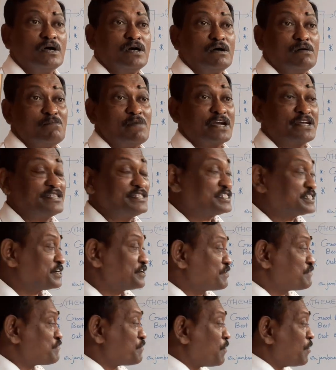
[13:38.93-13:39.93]
But
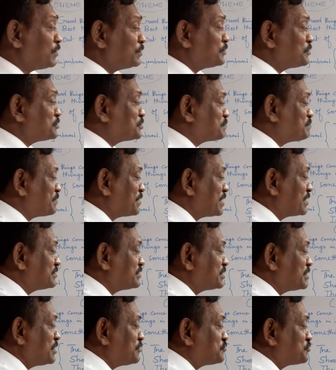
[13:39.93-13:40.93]
instead of all those
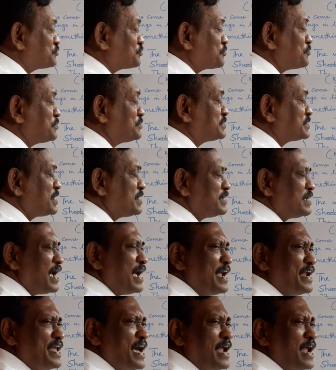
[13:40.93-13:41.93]
birds, he has chosen
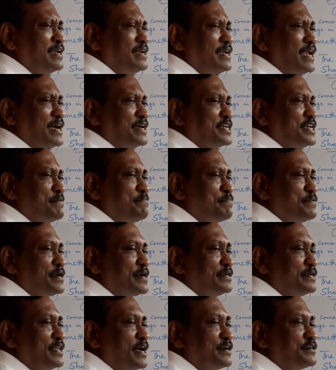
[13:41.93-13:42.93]
an unlucky
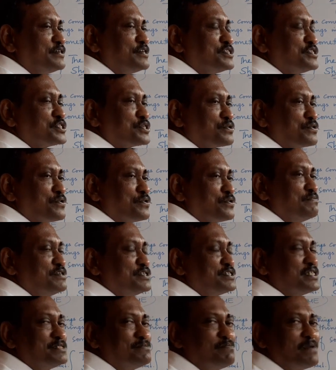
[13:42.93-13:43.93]
bird, that is crow,
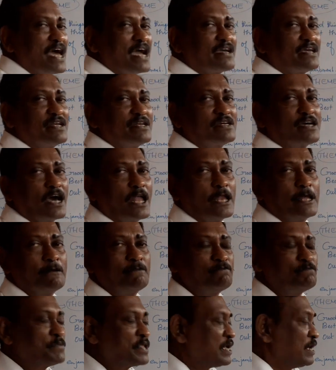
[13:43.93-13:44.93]
which is black in color.
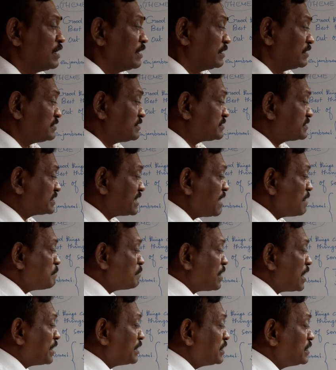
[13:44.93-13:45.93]
In the
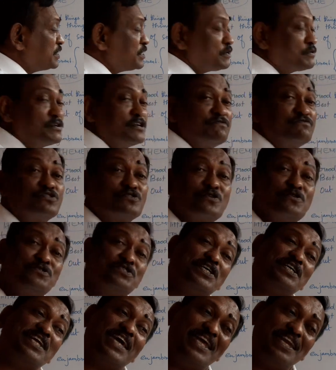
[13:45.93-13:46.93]
same manner, he could have
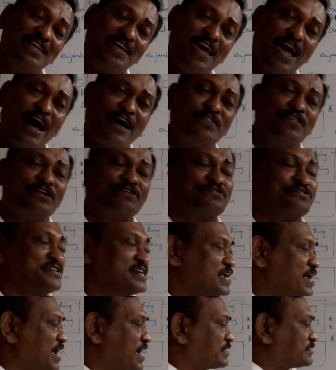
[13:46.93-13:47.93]
chosen any other
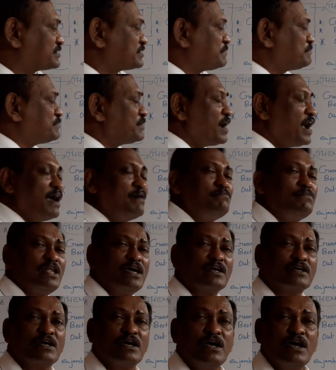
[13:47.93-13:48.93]
tree except the
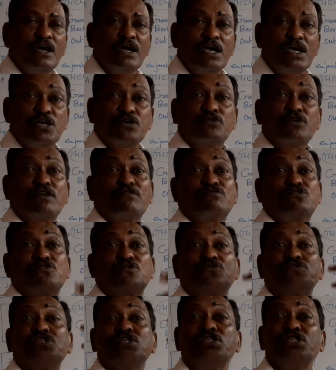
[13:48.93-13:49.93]
hemlock. He could have
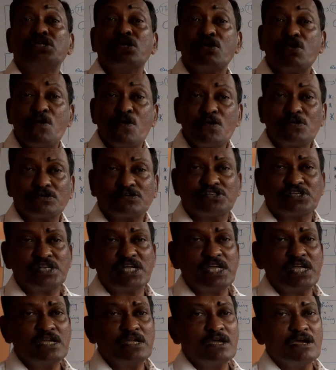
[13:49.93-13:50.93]
chosen the oak
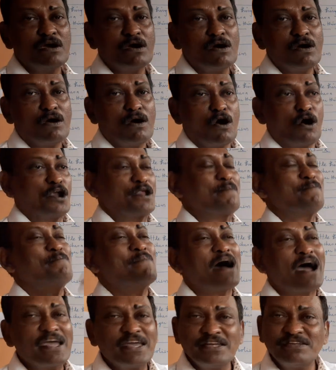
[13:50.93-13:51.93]
tree or a
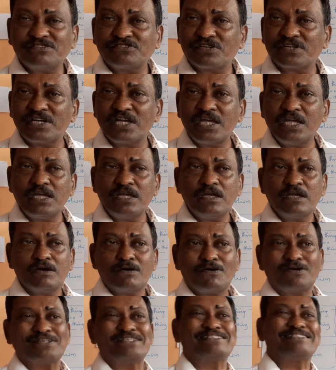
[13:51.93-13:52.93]
pine tree
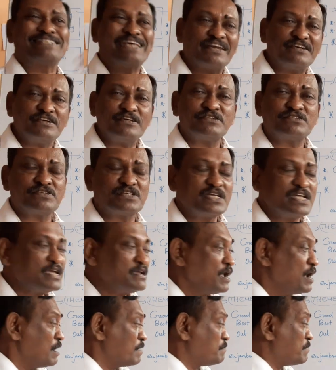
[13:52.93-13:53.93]
or a cedar
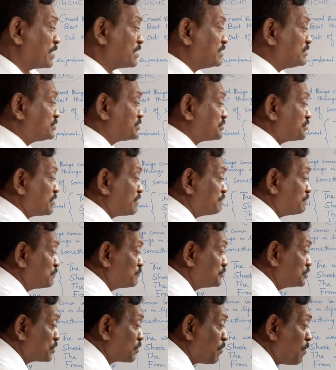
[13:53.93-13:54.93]
tree, but instead of
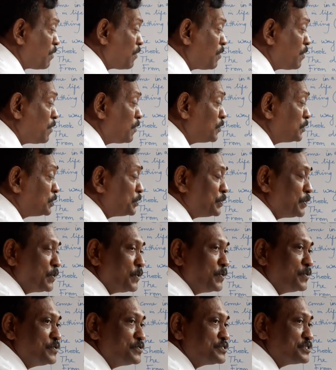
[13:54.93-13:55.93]
using all
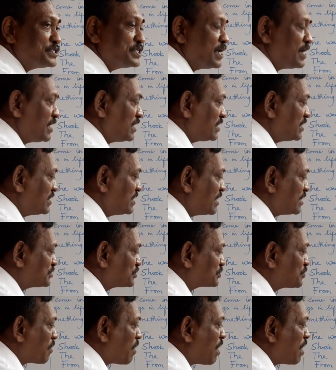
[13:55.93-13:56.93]
those, he
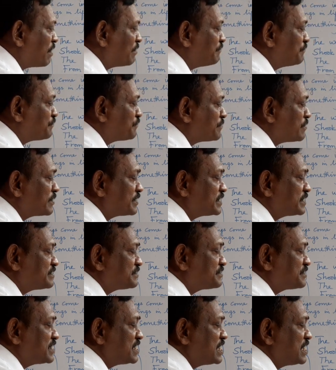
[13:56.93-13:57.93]
has gone for
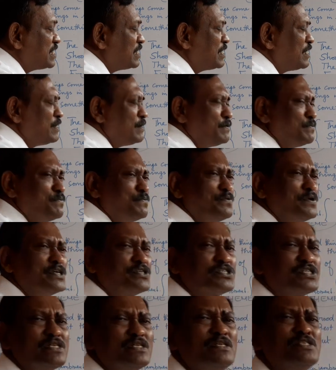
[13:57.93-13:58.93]
a tree
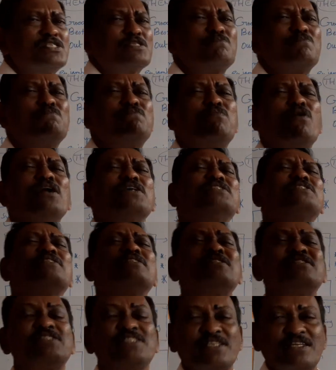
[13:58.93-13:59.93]
which is
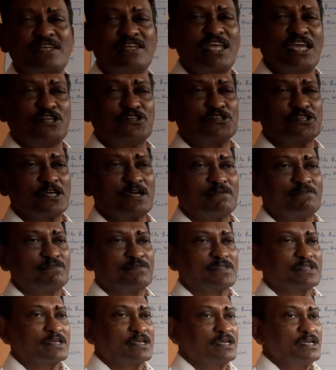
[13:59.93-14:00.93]
poisonous in nature.
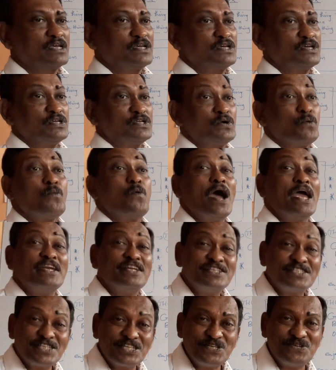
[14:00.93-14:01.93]
Why
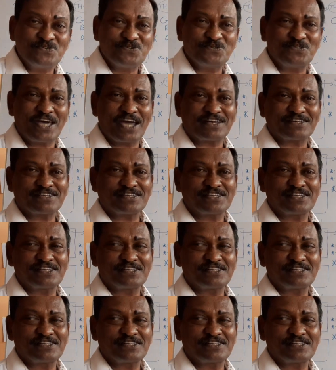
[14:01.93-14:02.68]
does he do that?